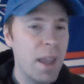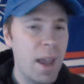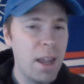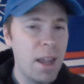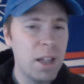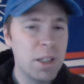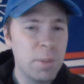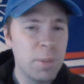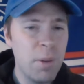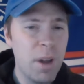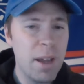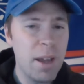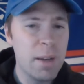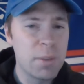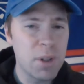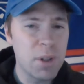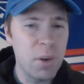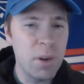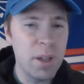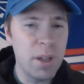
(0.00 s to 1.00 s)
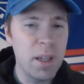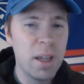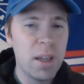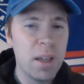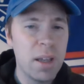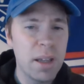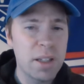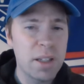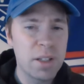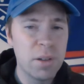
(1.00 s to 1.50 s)
Eligible items only.
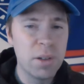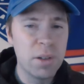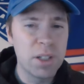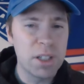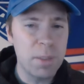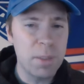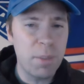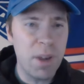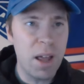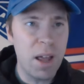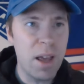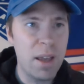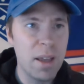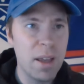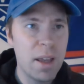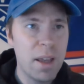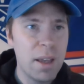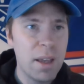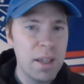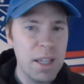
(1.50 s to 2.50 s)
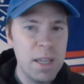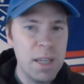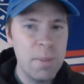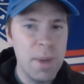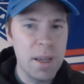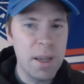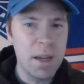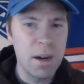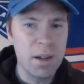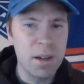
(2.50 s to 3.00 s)
Exclusions apply.
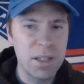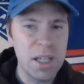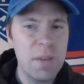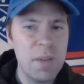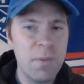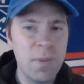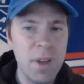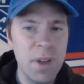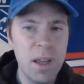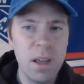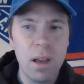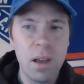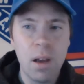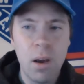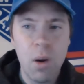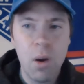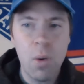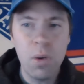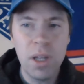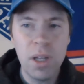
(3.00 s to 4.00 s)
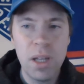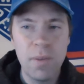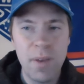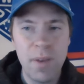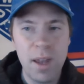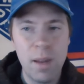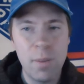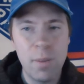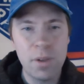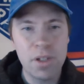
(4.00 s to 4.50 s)
eBay Guaranteed Fit only
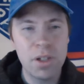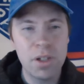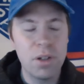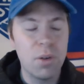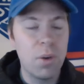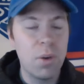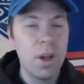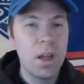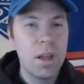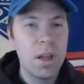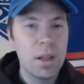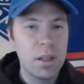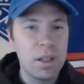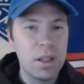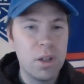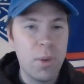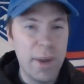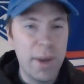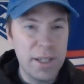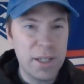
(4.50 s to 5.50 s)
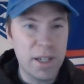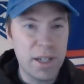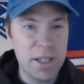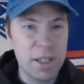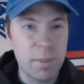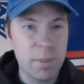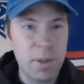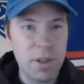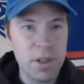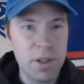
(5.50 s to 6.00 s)
available to U.S.
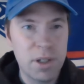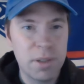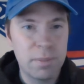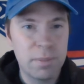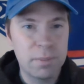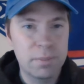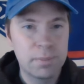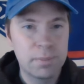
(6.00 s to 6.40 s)
customers.